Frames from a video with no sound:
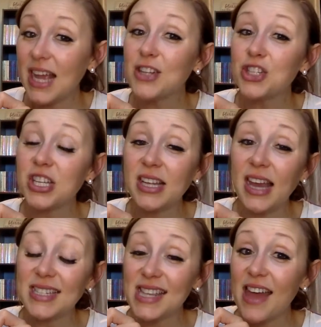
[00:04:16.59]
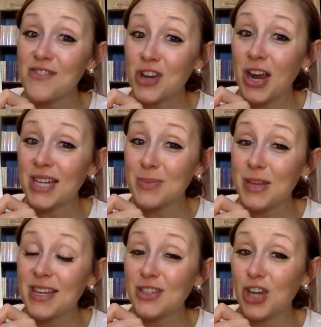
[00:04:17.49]
and she has left her
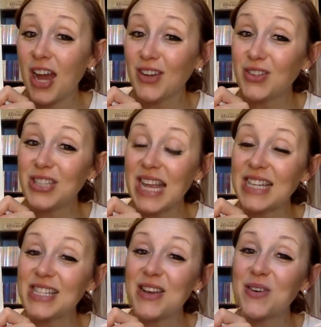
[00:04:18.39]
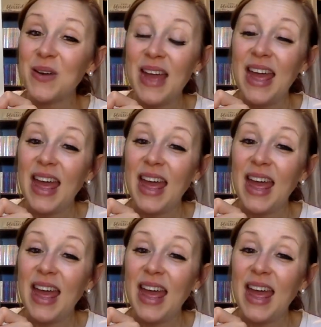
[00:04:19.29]
husband and child, and so